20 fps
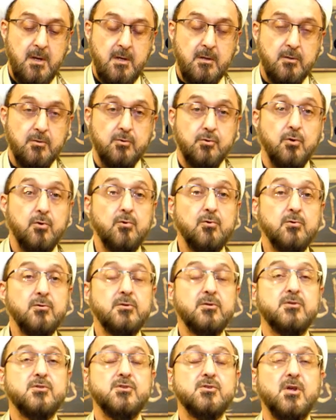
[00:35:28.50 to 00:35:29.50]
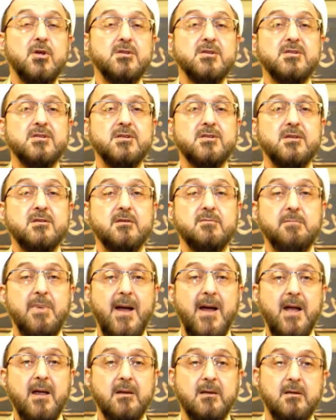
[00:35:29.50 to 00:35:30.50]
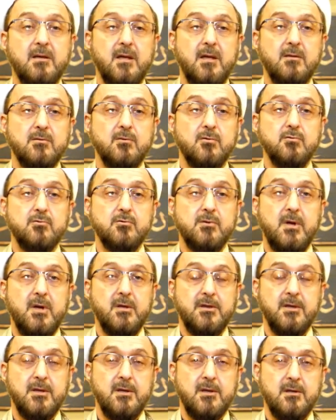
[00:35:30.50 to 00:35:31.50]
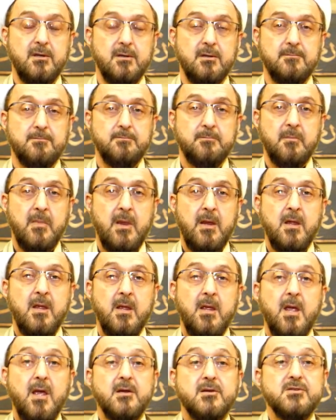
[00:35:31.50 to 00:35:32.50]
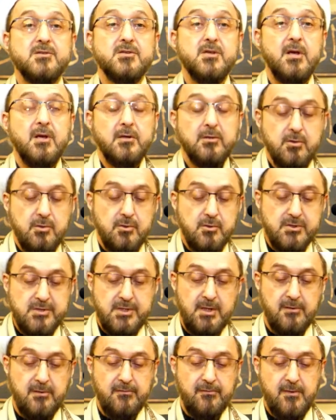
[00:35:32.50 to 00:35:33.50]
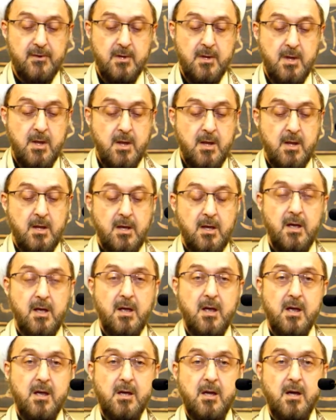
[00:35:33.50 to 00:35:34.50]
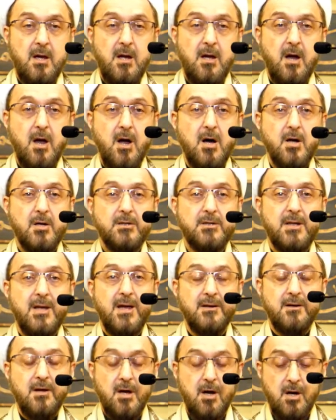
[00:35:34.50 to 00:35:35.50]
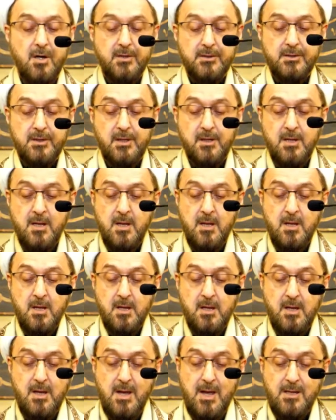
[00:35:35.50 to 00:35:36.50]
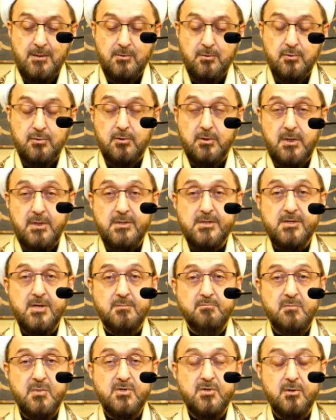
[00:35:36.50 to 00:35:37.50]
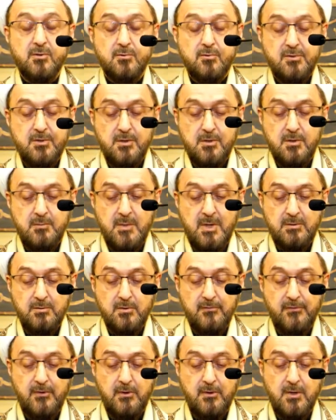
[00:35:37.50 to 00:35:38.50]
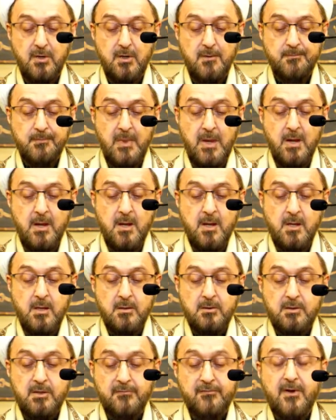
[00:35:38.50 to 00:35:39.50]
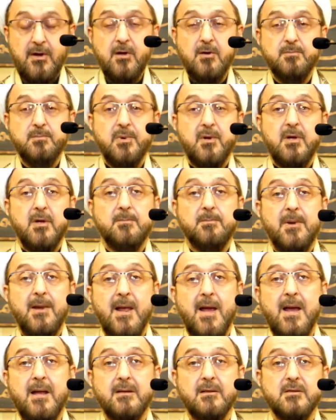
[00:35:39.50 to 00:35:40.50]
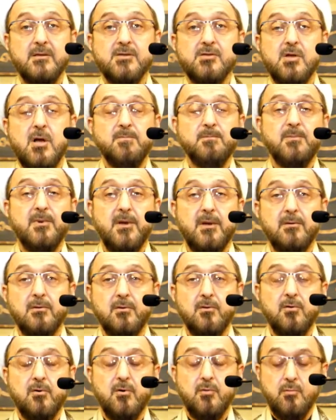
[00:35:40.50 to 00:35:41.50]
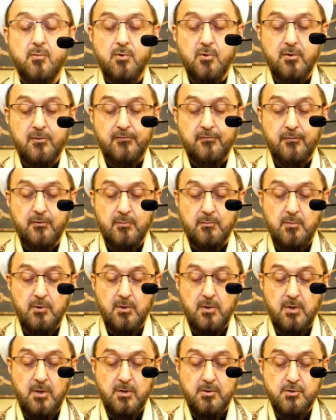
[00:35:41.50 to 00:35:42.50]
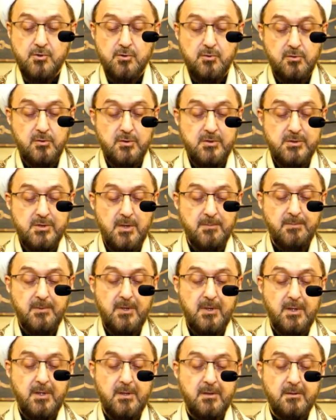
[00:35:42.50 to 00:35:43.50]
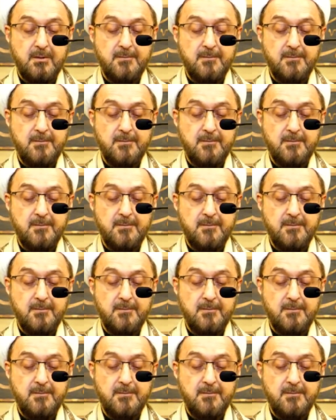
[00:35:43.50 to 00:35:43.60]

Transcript: don't just sit back and do nothing. Exert yourself harder and harder in submission to the command of Allah. Develop a plan. Go more for should supplicate